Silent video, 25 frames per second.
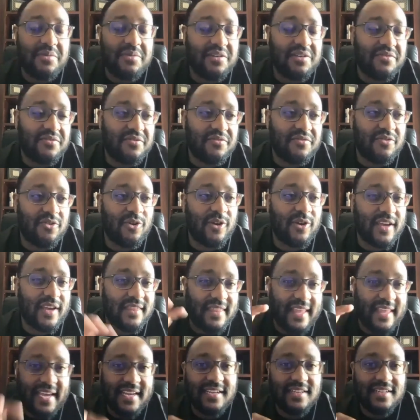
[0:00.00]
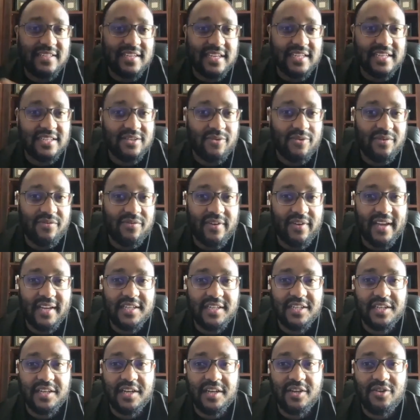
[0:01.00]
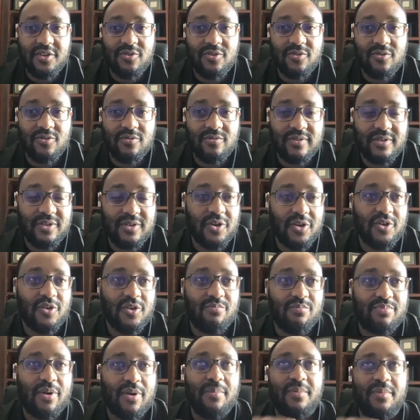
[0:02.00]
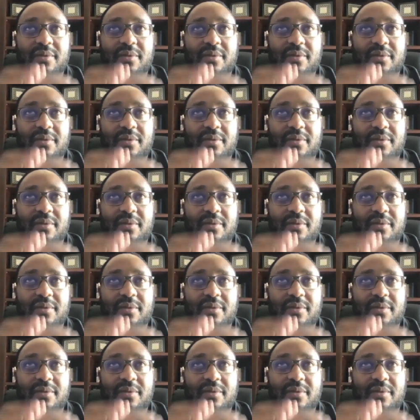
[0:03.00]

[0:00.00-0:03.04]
if you look at that as a reflection, and you probably